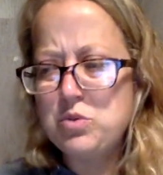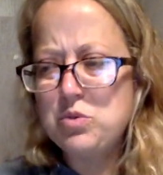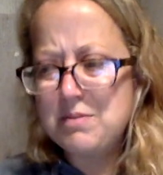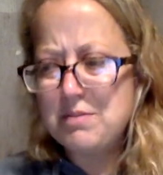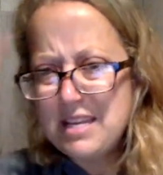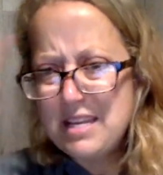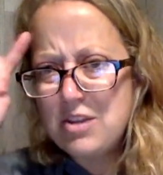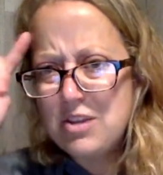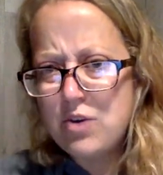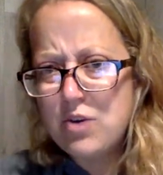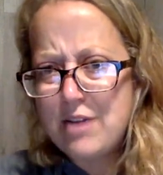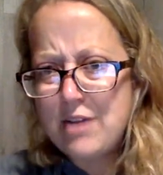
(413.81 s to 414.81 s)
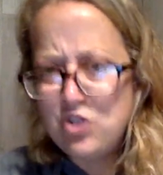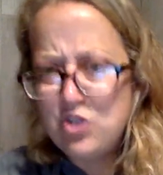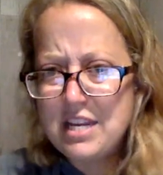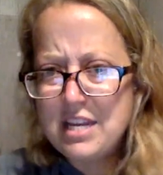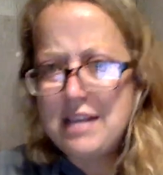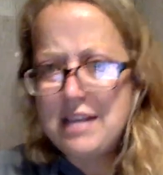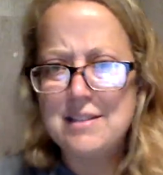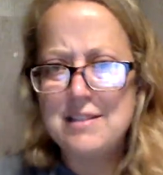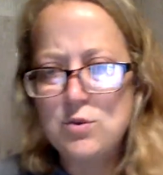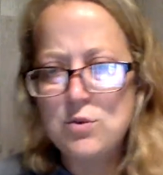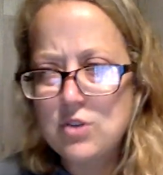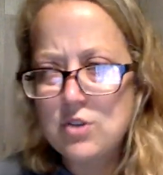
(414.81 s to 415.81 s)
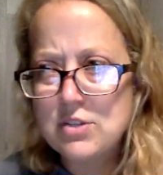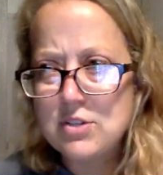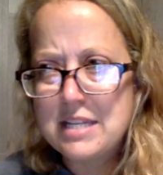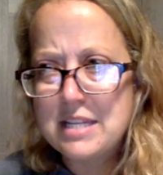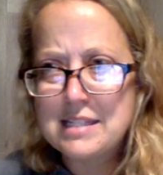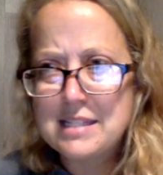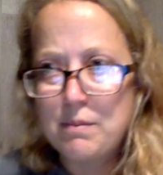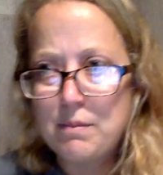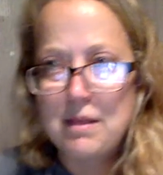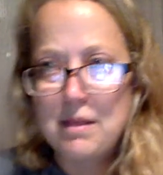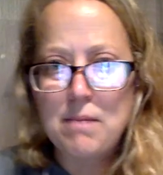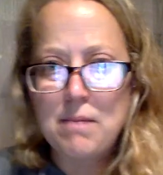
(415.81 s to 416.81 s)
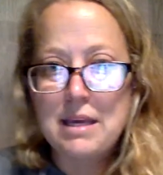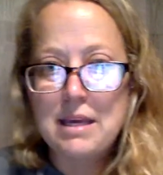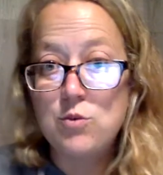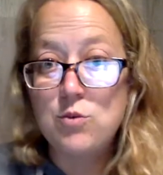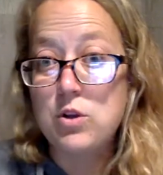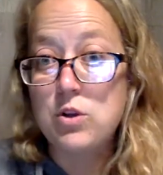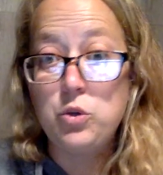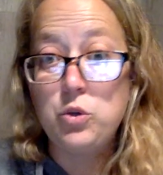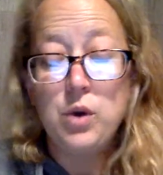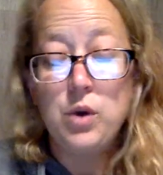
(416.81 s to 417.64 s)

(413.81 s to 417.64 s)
and think in your head, jinkies, if you start seeing something that might give you a clue.